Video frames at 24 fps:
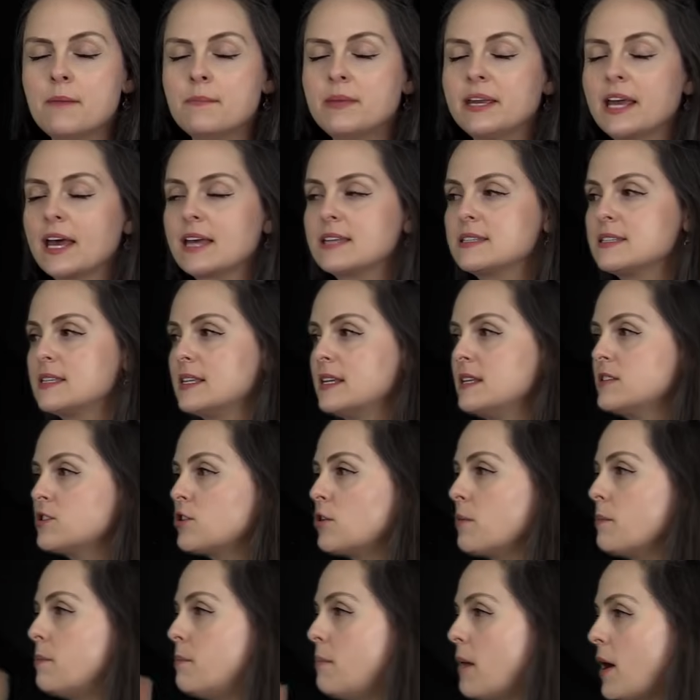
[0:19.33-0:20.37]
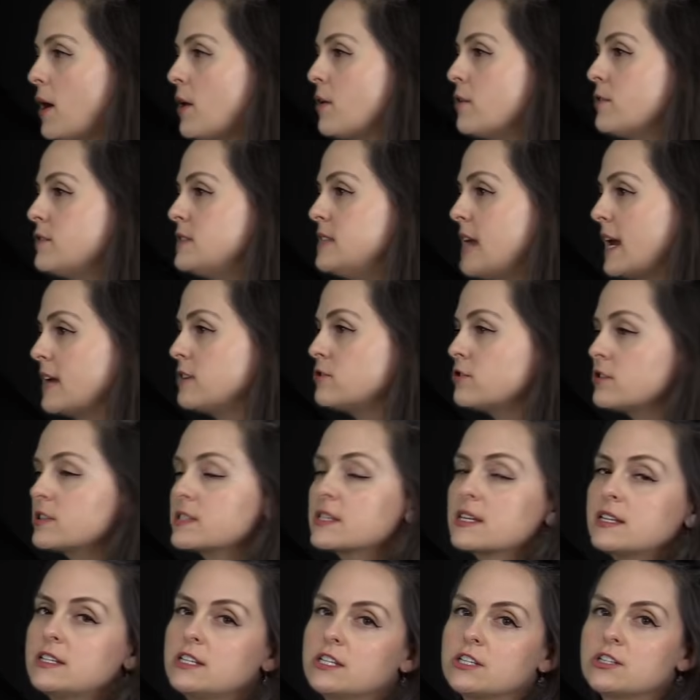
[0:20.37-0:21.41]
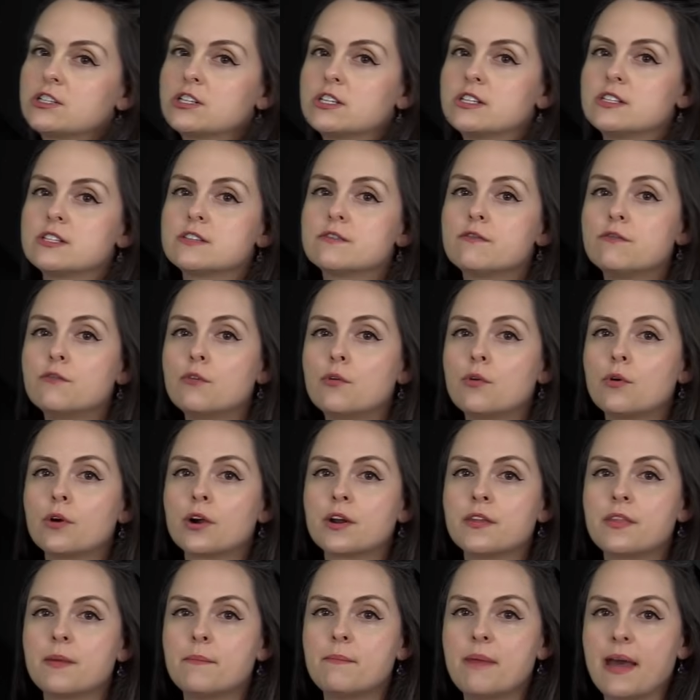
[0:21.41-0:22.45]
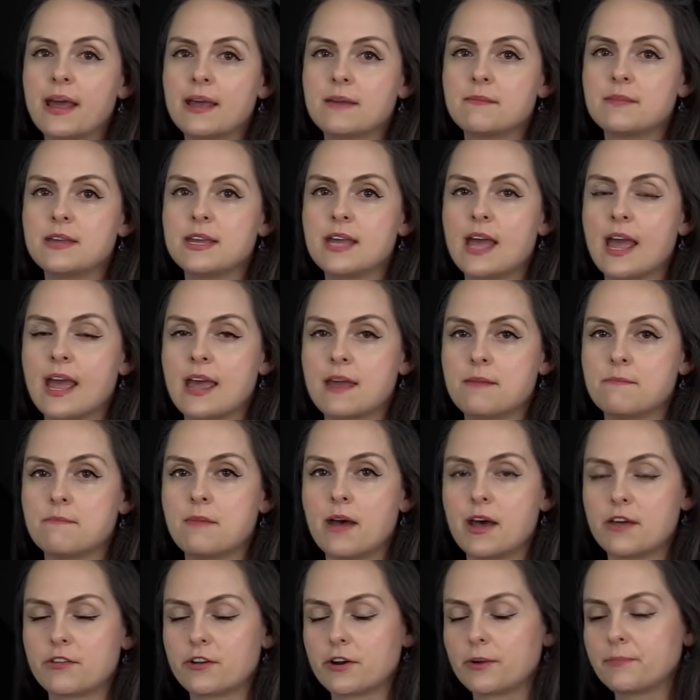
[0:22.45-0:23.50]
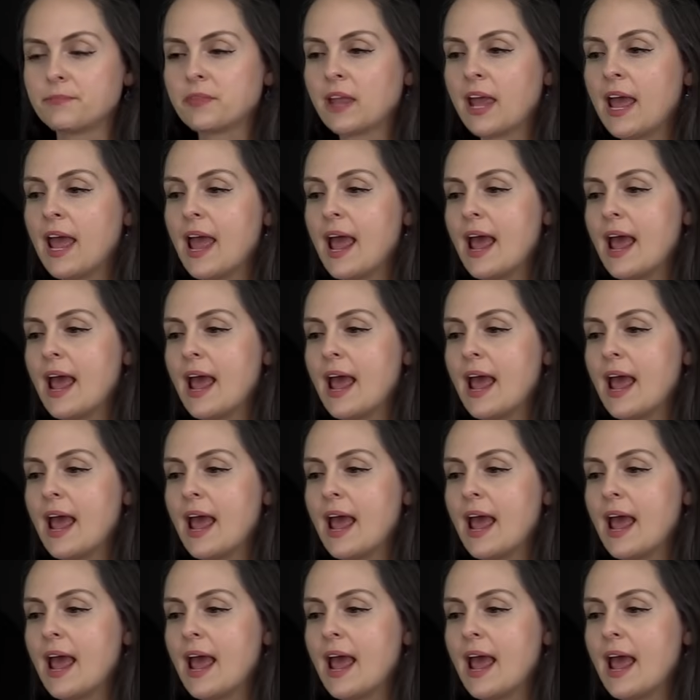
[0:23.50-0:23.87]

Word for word: because these are both dangerous conditions for the baby and mother.